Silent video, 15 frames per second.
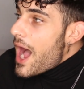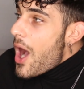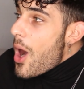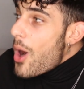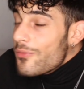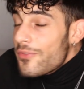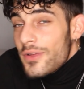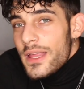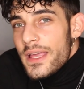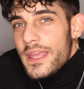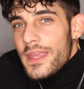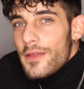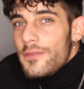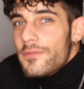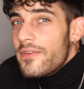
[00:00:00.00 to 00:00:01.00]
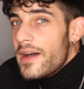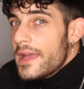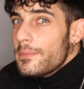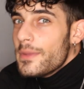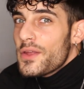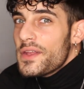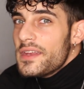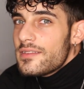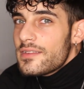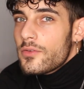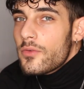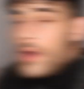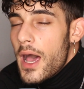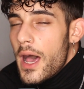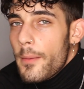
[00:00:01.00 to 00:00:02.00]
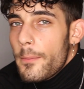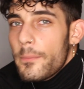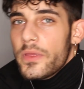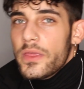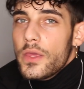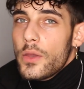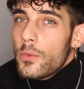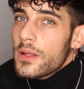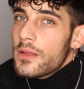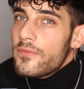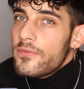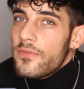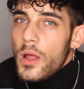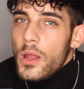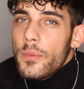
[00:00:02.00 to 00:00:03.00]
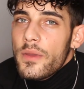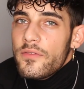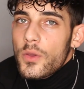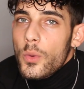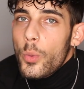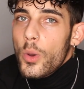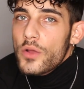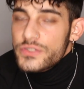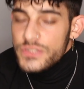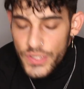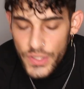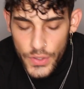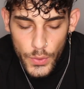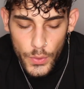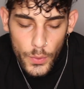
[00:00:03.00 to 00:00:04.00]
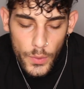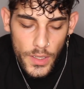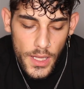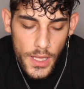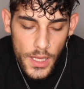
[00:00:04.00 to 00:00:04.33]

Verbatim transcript: Hopefully, you'll find me on Instagram. You will follow me if you want to.